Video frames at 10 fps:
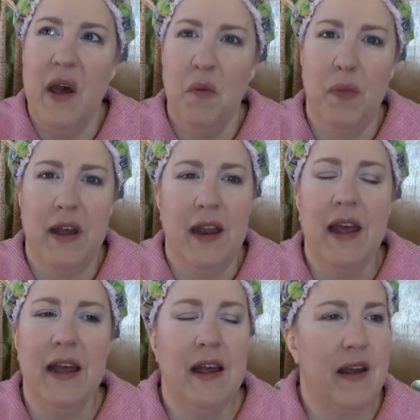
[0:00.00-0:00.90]
But
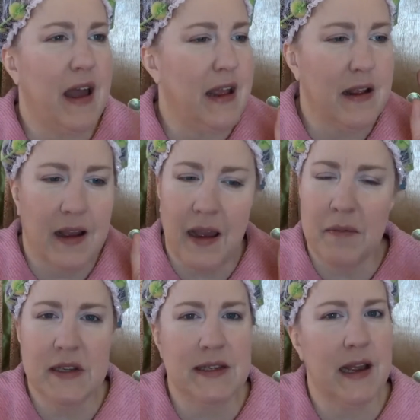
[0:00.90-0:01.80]
I,
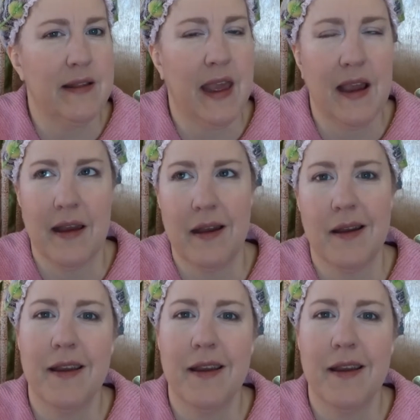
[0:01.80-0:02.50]
I'm just not like a,